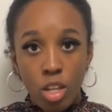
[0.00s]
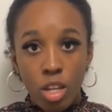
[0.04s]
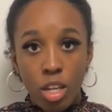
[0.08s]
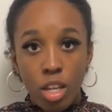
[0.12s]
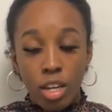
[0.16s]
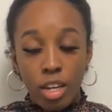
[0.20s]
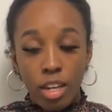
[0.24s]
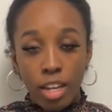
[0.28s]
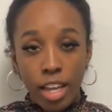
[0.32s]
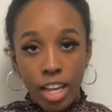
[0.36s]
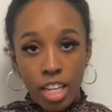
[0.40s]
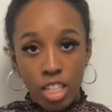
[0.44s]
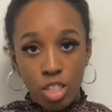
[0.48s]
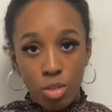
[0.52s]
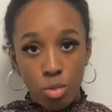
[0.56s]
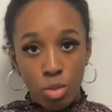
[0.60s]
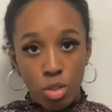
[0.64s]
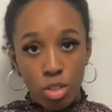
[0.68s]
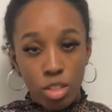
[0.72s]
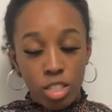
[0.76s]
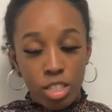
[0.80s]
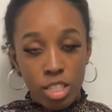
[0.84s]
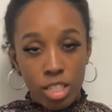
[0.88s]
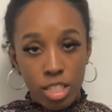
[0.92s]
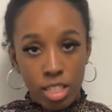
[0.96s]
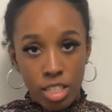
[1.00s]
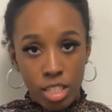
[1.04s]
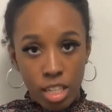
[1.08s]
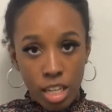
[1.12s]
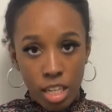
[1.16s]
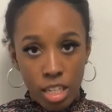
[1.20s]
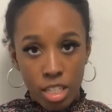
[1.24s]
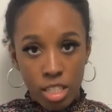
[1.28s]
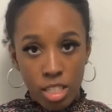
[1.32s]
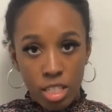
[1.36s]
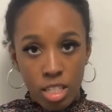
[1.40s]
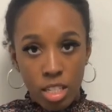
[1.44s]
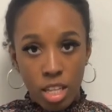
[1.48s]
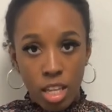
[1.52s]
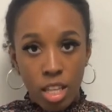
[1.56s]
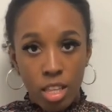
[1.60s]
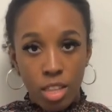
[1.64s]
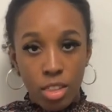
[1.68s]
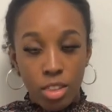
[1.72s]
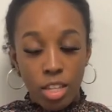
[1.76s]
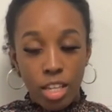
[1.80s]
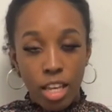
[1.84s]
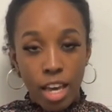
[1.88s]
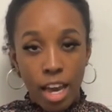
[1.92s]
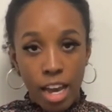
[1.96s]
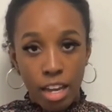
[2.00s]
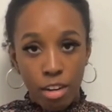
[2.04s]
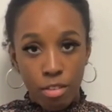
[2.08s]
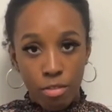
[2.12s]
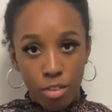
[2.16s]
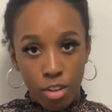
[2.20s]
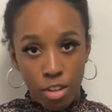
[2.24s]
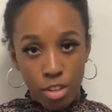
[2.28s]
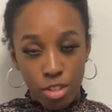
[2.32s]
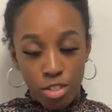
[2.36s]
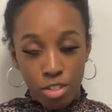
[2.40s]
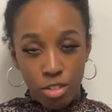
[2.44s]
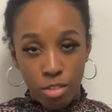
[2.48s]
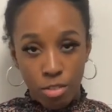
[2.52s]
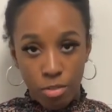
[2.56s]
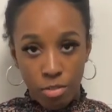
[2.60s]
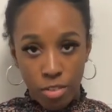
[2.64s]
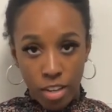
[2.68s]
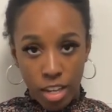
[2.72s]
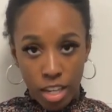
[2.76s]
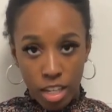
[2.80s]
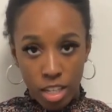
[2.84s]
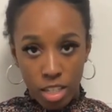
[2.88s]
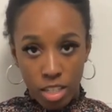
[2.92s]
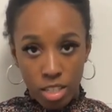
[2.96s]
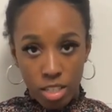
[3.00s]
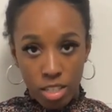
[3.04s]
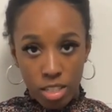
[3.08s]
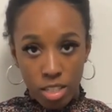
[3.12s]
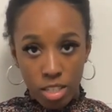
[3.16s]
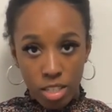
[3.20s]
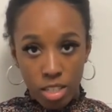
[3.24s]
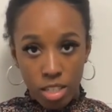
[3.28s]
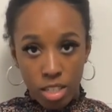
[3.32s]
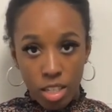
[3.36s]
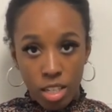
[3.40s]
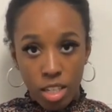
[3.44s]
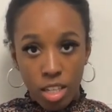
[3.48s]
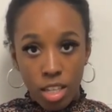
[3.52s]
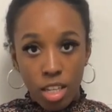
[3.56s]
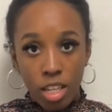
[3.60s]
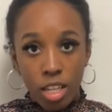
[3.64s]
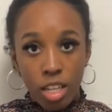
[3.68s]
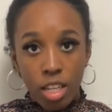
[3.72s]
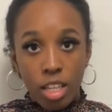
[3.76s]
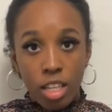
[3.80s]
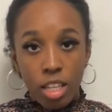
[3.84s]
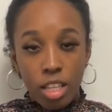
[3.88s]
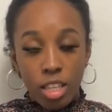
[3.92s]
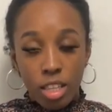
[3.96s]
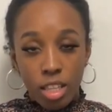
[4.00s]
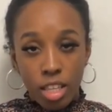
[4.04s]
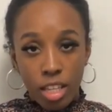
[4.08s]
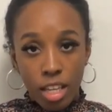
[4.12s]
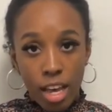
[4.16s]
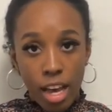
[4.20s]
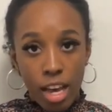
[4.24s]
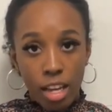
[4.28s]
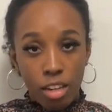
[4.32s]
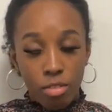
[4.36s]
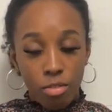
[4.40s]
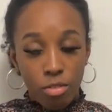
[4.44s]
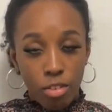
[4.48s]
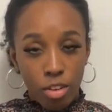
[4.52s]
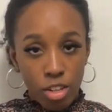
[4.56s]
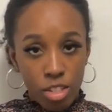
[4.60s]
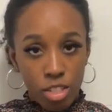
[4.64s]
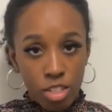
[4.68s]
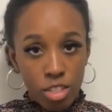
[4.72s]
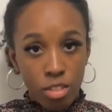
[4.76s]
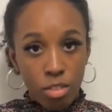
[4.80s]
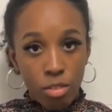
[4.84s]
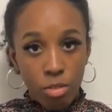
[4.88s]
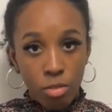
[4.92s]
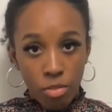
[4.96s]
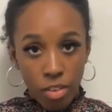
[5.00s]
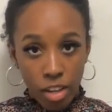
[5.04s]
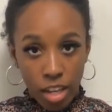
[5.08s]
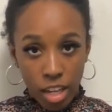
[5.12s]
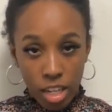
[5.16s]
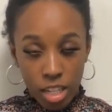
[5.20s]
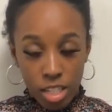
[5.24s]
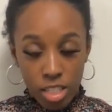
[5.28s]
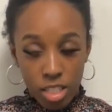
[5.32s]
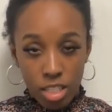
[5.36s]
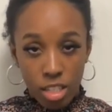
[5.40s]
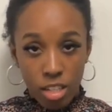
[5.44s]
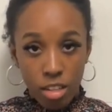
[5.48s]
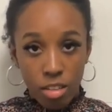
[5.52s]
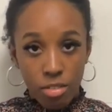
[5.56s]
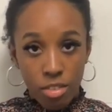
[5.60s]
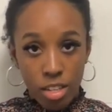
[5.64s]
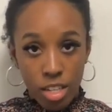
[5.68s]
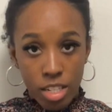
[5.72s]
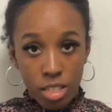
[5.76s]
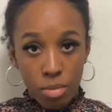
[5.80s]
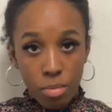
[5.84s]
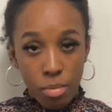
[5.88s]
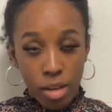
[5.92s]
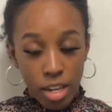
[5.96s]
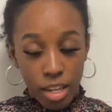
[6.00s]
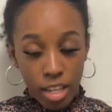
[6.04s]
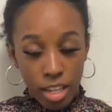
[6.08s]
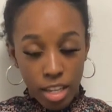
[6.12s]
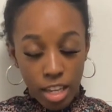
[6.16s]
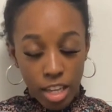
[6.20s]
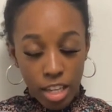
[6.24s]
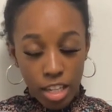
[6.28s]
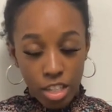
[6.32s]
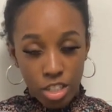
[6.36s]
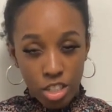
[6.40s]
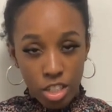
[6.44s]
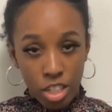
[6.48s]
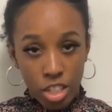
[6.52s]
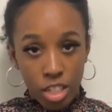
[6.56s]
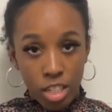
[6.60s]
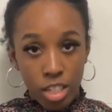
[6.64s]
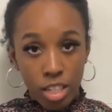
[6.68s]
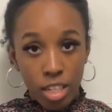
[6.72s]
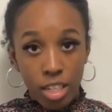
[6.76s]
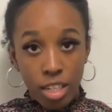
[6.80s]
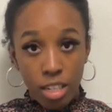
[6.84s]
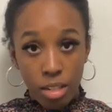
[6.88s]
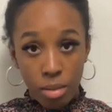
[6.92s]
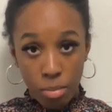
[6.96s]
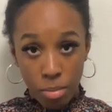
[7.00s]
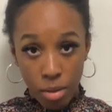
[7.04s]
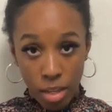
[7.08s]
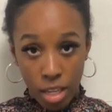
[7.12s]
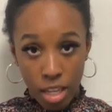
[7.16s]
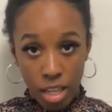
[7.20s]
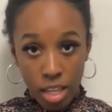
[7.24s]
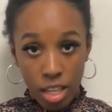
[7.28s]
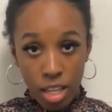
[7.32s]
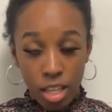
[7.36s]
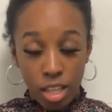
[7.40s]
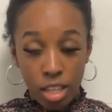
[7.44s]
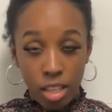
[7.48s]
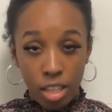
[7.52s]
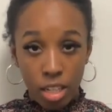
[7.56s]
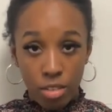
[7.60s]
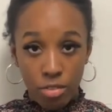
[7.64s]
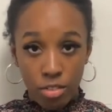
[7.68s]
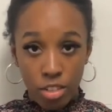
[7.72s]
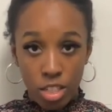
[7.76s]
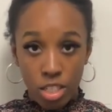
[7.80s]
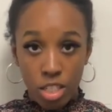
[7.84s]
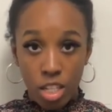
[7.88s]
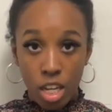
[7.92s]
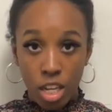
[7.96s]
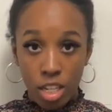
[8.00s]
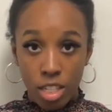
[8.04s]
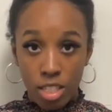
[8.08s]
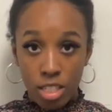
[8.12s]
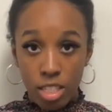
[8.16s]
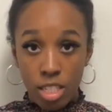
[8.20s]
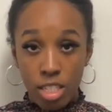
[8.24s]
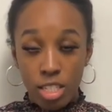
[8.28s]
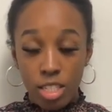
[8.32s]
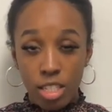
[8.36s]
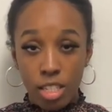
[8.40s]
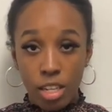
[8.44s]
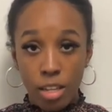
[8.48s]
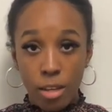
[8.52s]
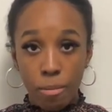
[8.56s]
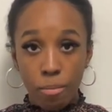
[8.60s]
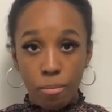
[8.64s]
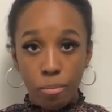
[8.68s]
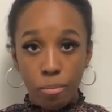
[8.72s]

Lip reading: Next, we're going to discuss the adverse effects. The adverse effects of this medication can be liver toxicity.